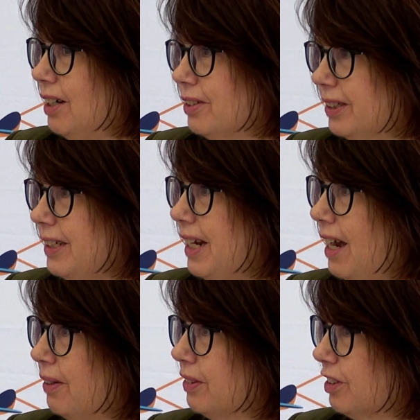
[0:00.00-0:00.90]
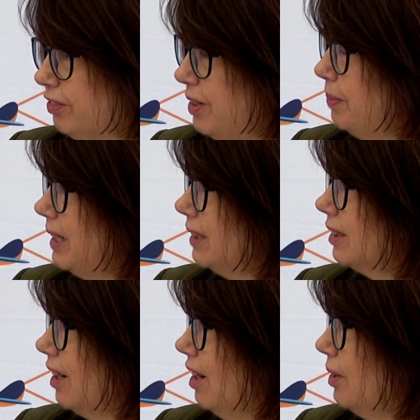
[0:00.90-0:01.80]
I'll see how the 3
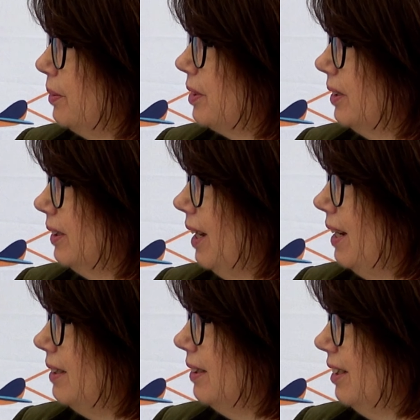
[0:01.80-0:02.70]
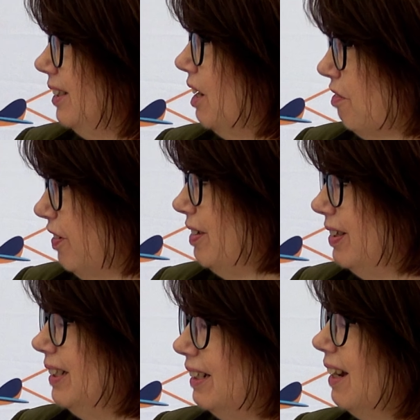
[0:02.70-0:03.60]
weeks goes, and then, you know, if I
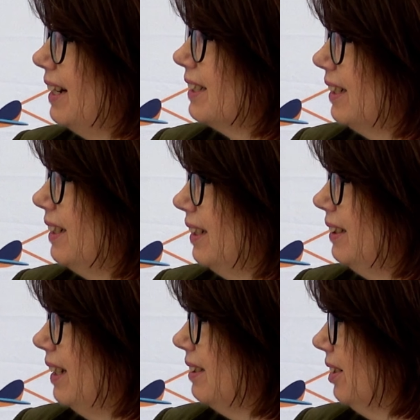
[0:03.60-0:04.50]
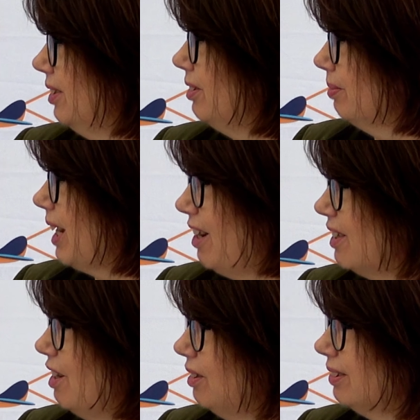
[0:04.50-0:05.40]
really like it, and then I'll carry
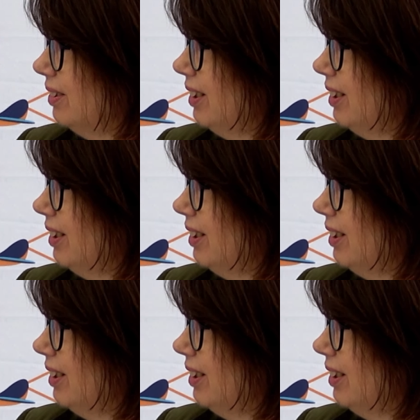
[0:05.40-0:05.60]
on,